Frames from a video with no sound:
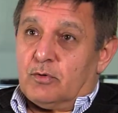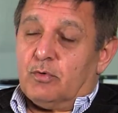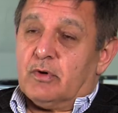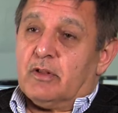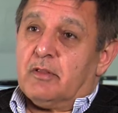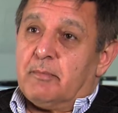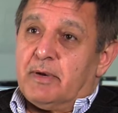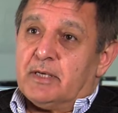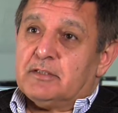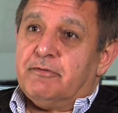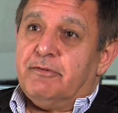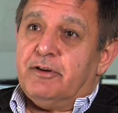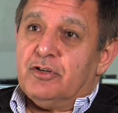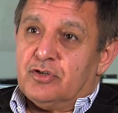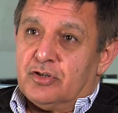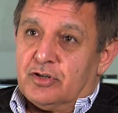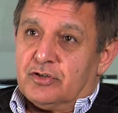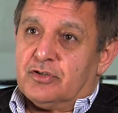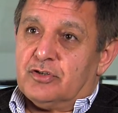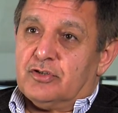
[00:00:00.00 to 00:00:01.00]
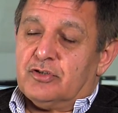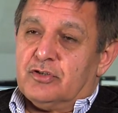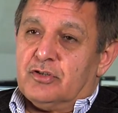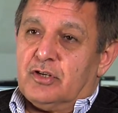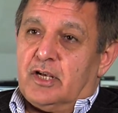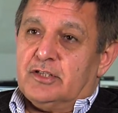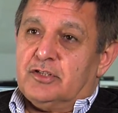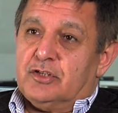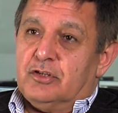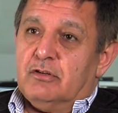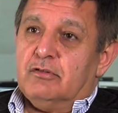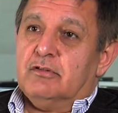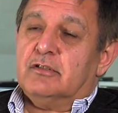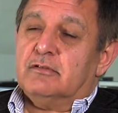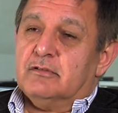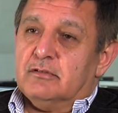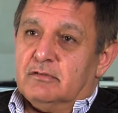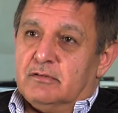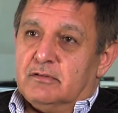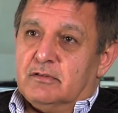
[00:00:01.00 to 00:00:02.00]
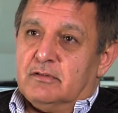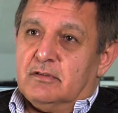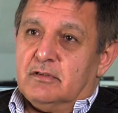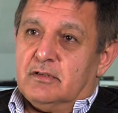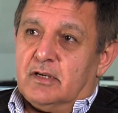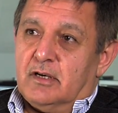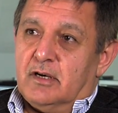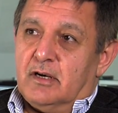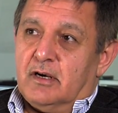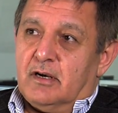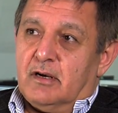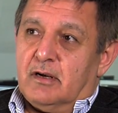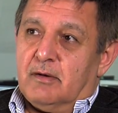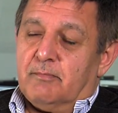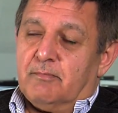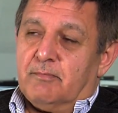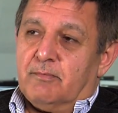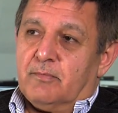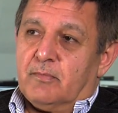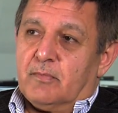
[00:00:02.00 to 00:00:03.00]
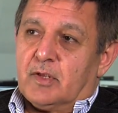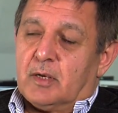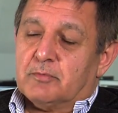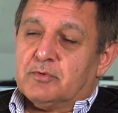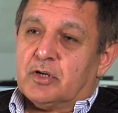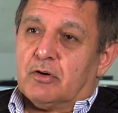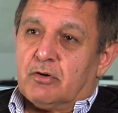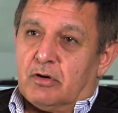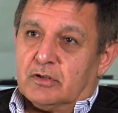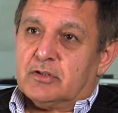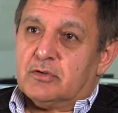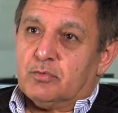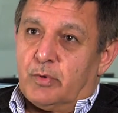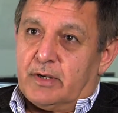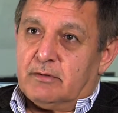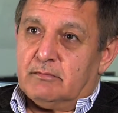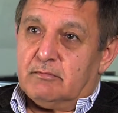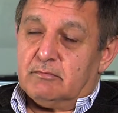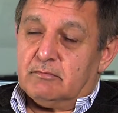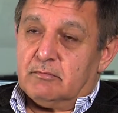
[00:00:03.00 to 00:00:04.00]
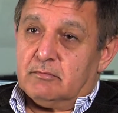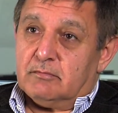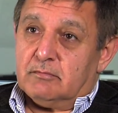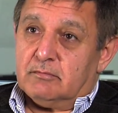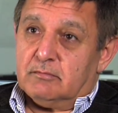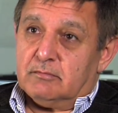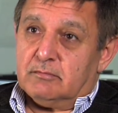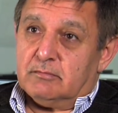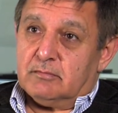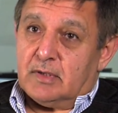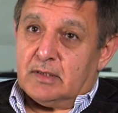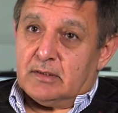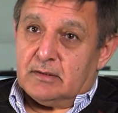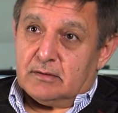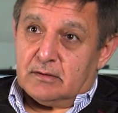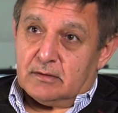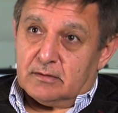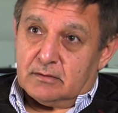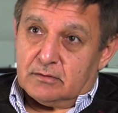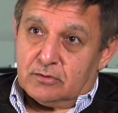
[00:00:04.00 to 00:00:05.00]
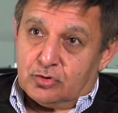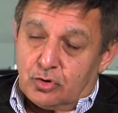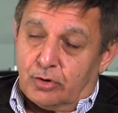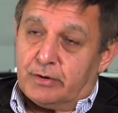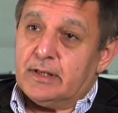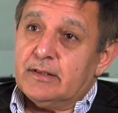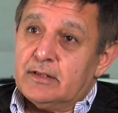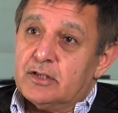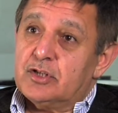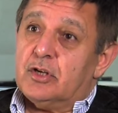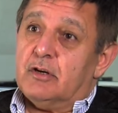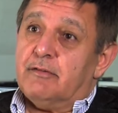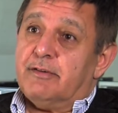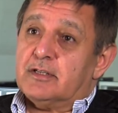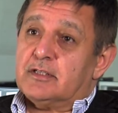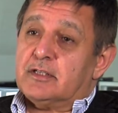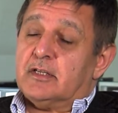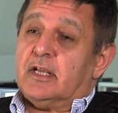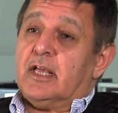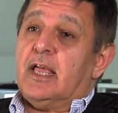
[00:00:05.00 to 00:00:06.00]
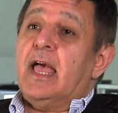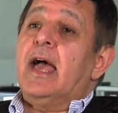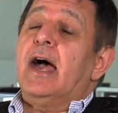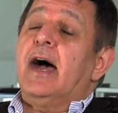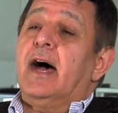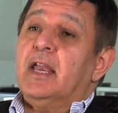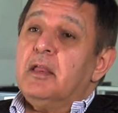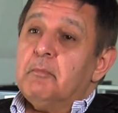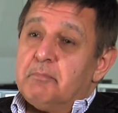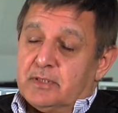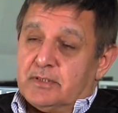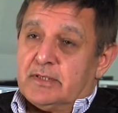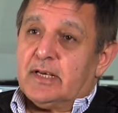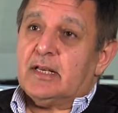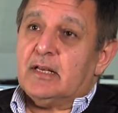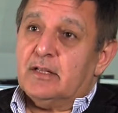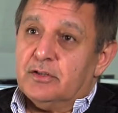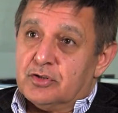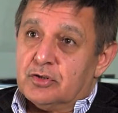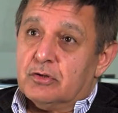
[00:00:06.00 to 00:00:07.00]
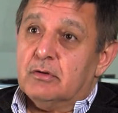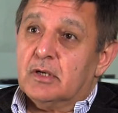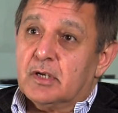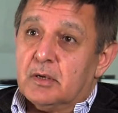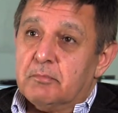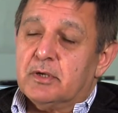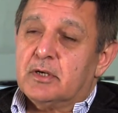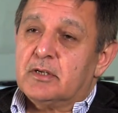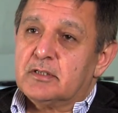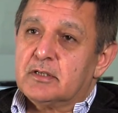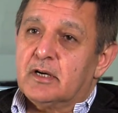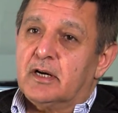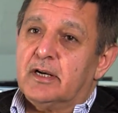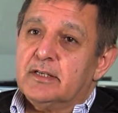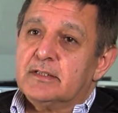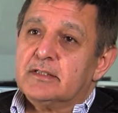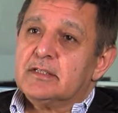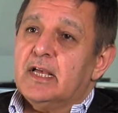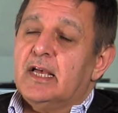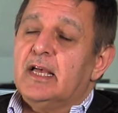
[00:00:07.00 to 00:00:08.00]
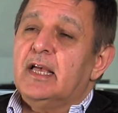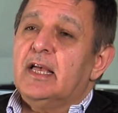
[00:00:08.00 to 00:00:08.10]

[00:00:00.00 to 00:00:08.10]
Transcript: One of the best features a student comes across when joining this university, and in particular the School of Computer Science,